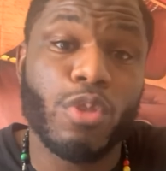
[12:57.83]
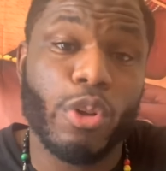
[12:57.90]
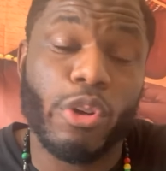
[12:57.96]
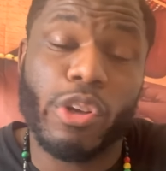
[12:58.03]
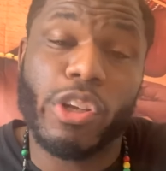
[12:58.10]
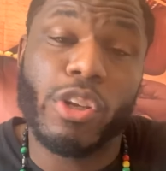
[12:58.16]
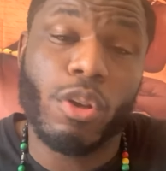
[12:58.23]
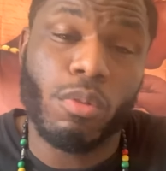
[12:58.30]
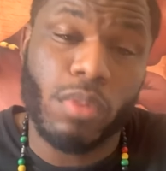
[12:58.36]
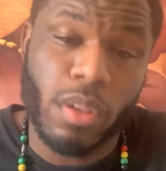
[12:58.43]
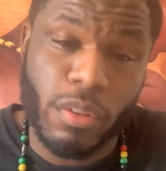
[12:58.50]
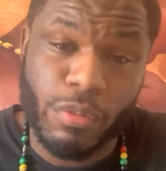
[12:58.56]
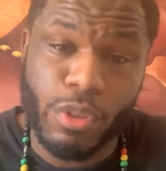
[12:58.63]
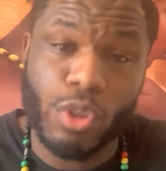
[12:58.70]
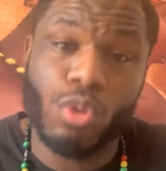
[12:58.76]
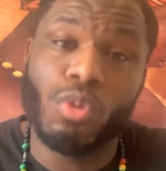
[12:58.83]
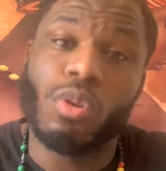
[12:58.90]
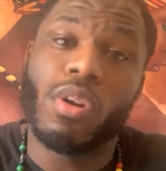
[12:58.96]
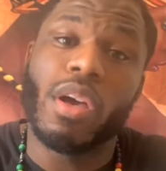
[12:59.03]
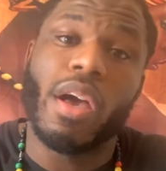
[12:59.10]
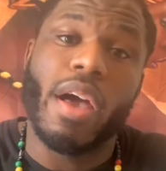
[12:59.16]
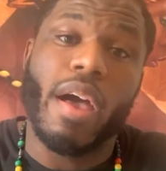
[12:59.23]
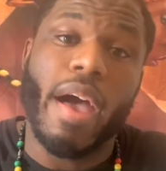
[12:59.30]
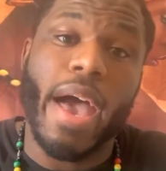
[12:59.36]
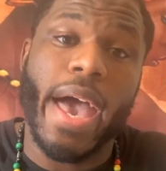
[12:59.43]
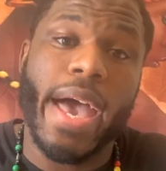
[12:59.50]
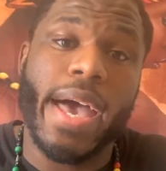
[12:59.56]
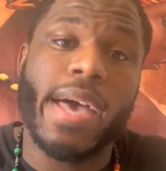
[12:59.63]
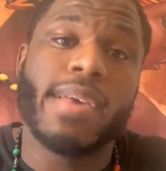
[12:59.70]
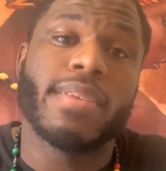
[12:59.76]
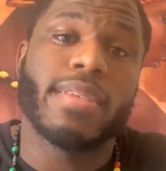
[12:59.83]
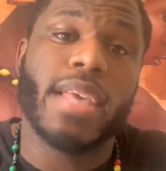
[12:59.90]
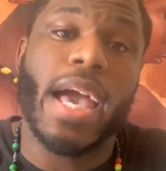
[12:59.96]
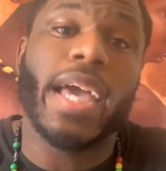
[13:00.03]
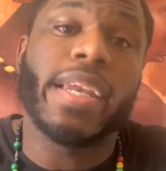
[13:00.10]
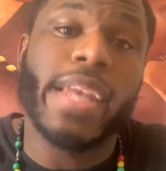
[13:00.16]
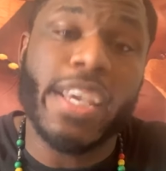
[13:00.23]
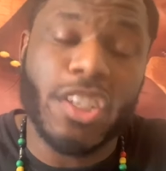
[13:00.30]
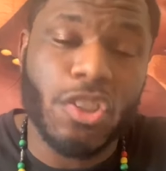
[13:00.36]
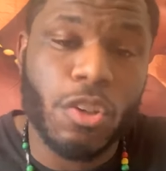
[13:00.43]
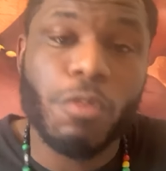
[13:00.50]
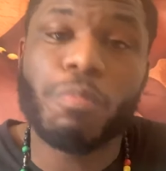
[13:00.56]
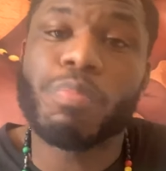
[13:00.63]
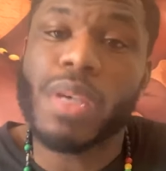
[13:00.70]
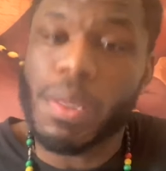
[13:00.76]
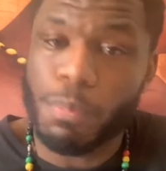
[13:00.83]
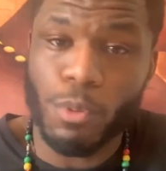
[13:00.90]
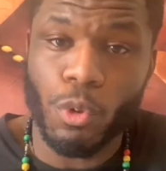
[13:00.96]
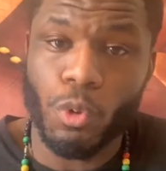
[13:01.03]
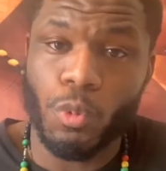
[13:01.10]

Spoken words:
or they don't love you as a nation of people.